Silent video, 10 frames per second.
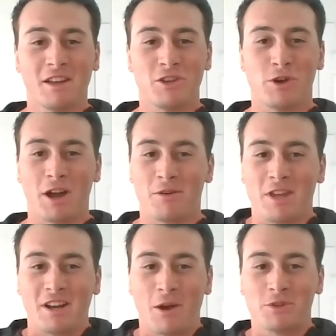He
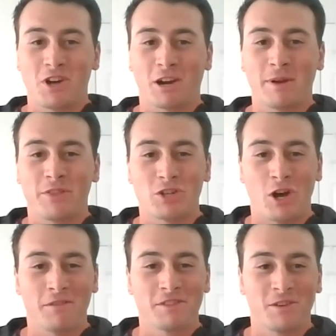and I would talk about this
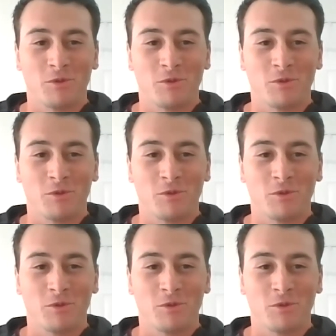often.